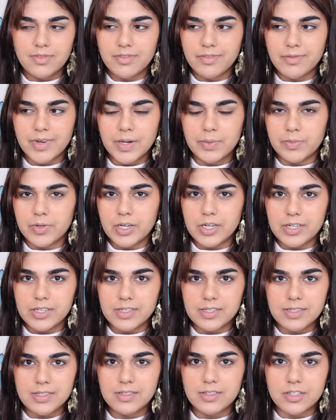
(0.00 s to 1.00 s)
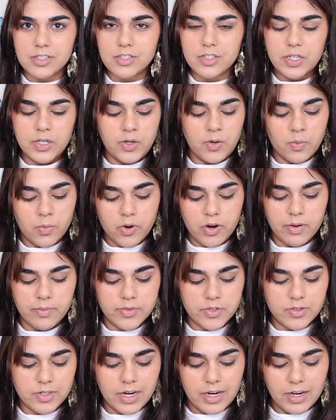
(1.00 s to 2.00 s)
my brain is just two
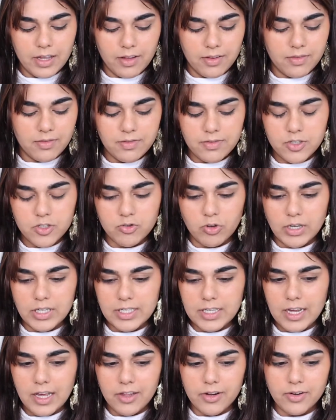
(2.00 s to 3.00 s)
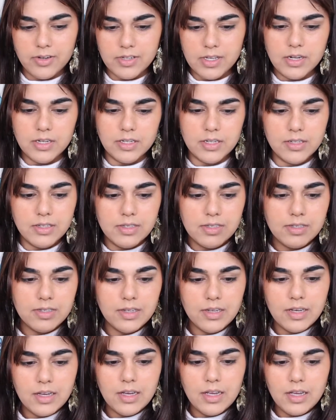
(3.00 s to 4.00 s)
worms trying to string together a sentence
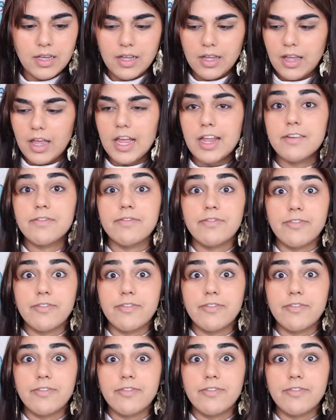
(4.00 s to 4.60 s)
and